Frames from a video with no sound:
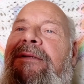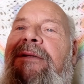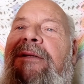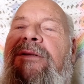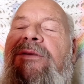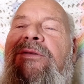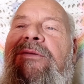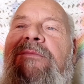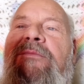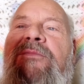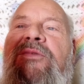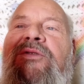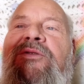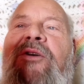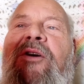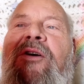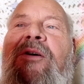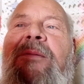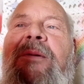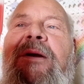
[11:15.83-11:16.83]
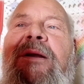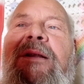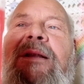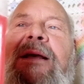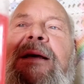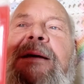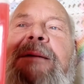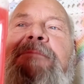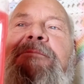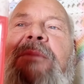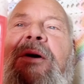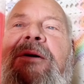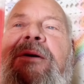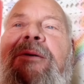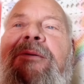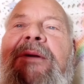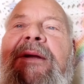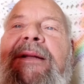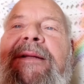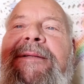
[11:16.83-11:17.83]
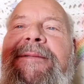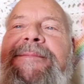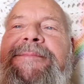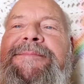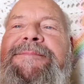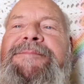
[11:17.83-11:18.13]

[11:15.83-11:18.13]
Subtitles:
It's strawberry lime margarita.